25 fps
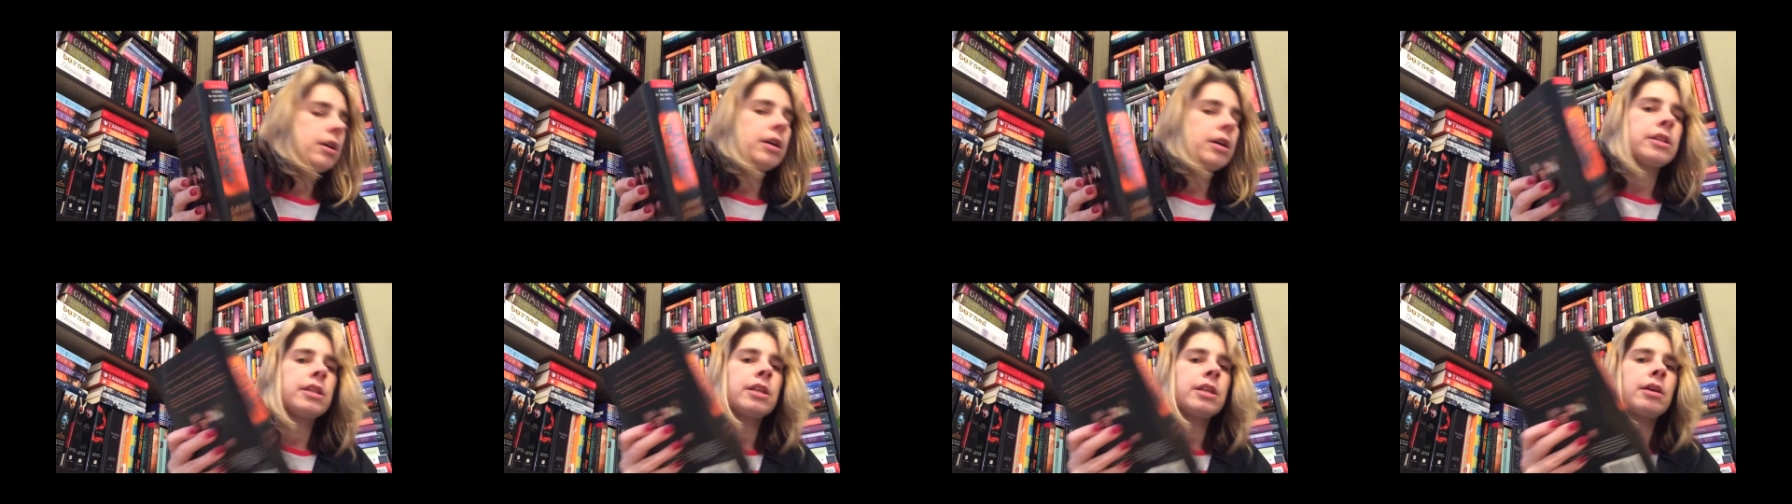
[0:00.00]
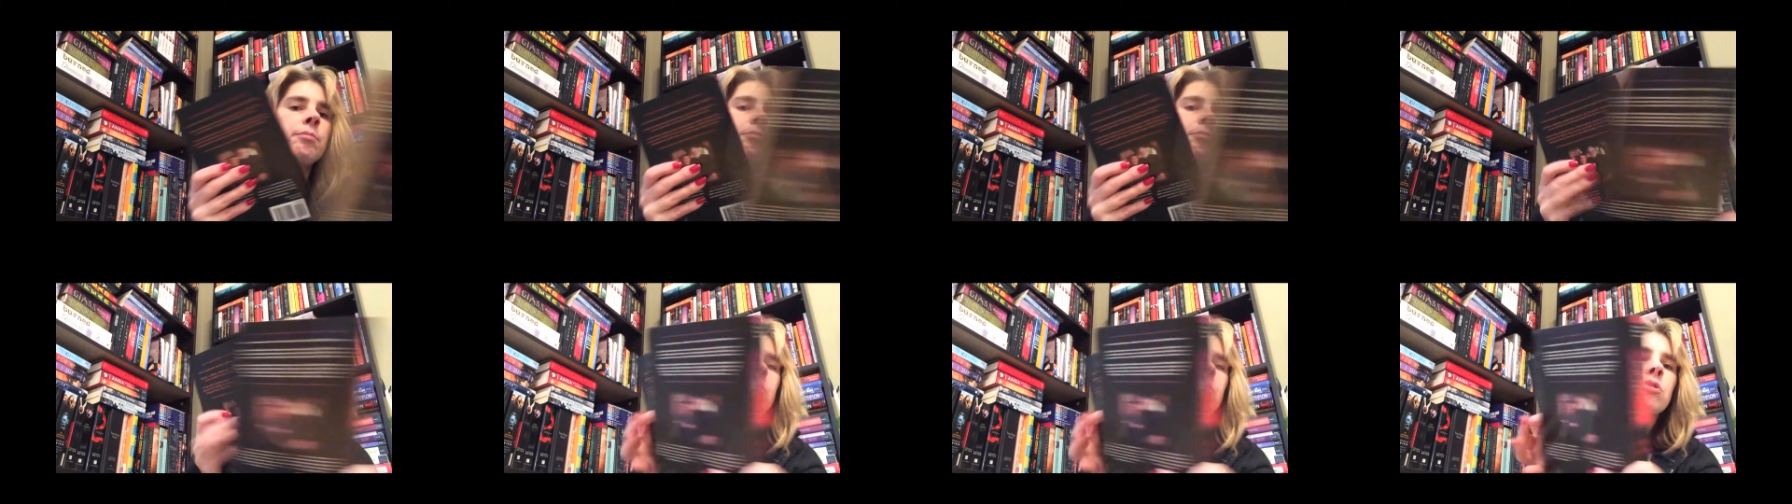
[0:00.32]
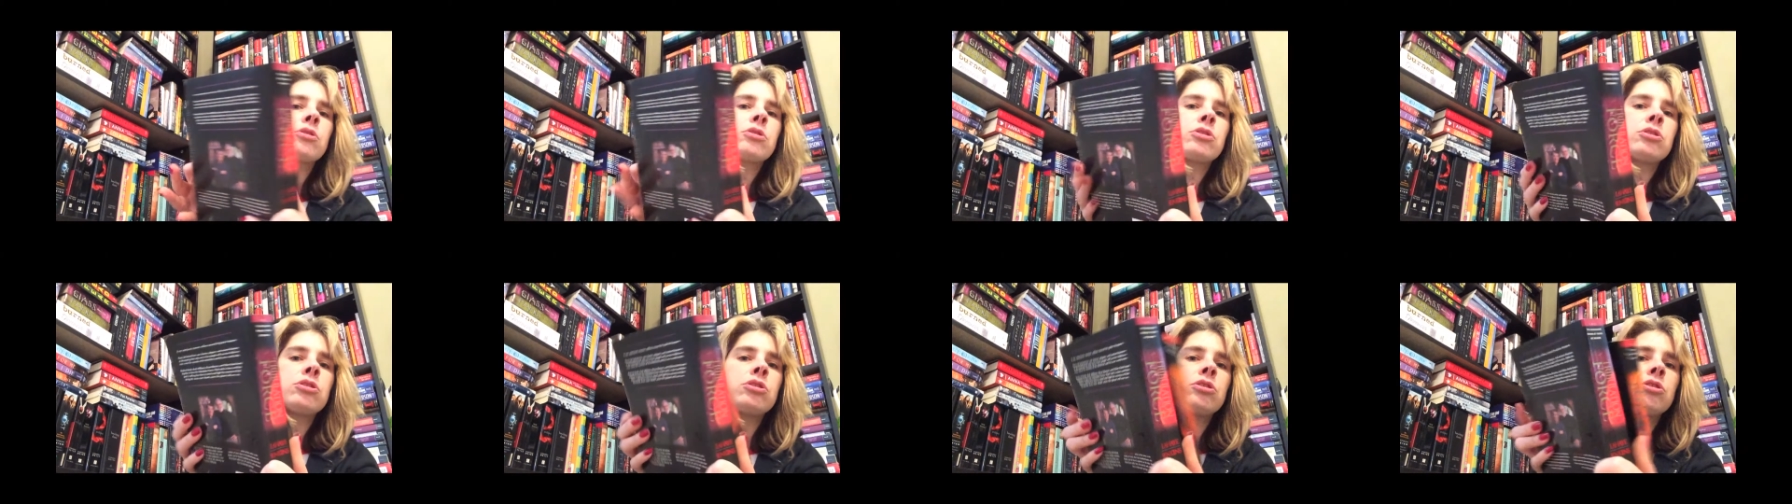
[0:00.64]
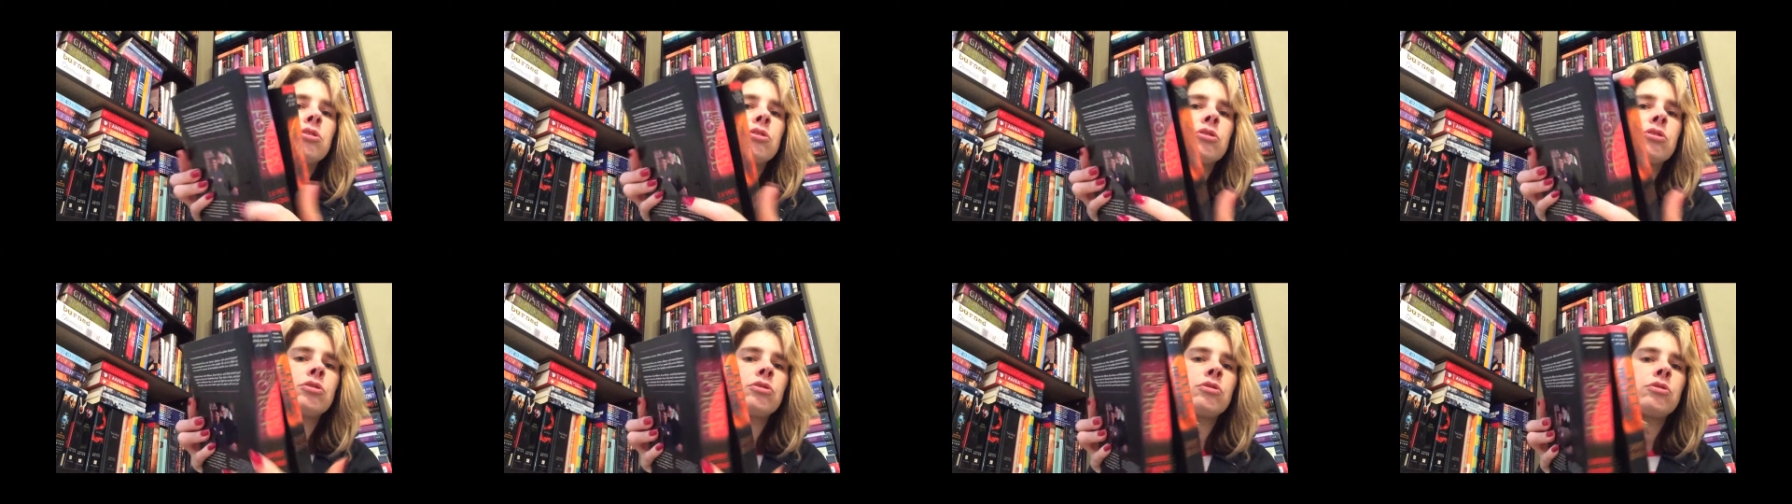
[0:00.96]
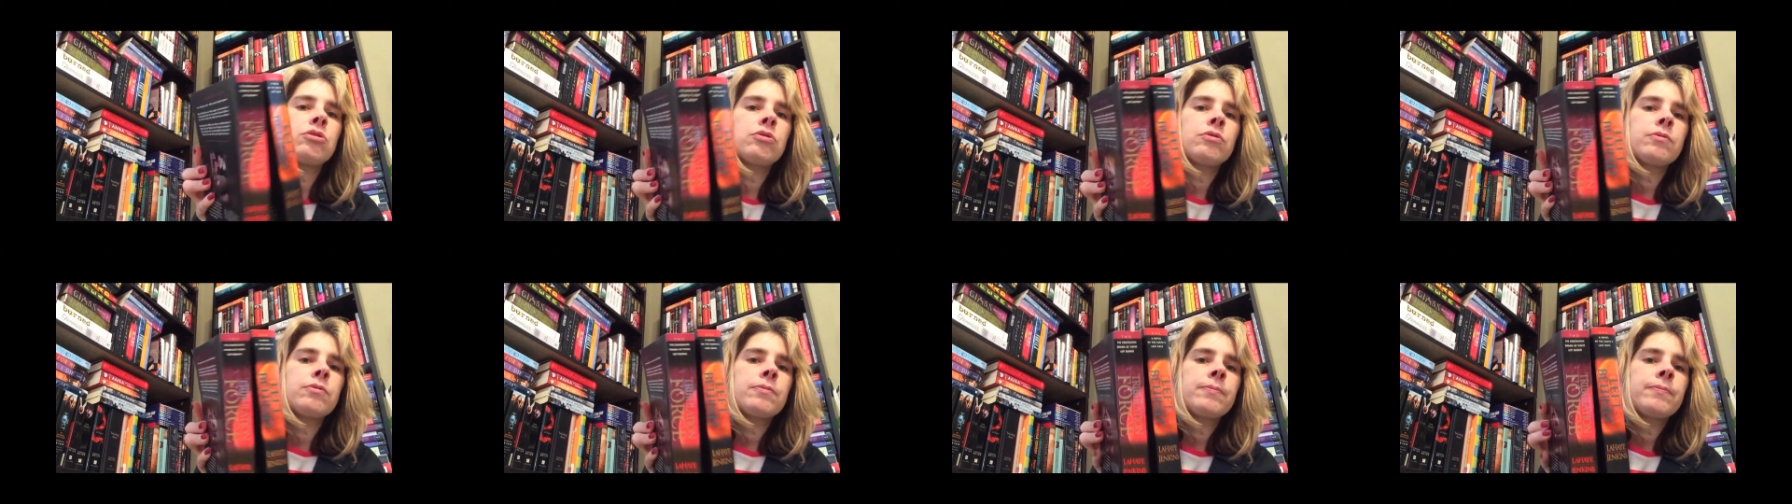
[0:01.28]
and then book
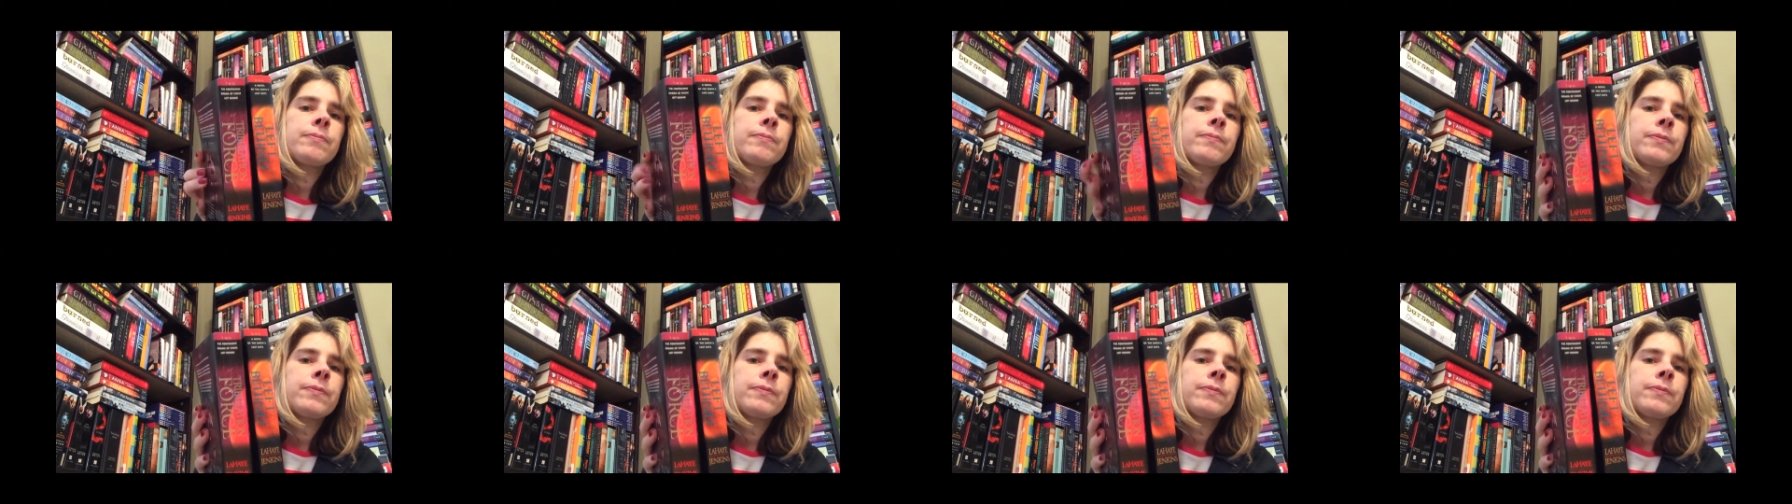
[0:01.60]
two,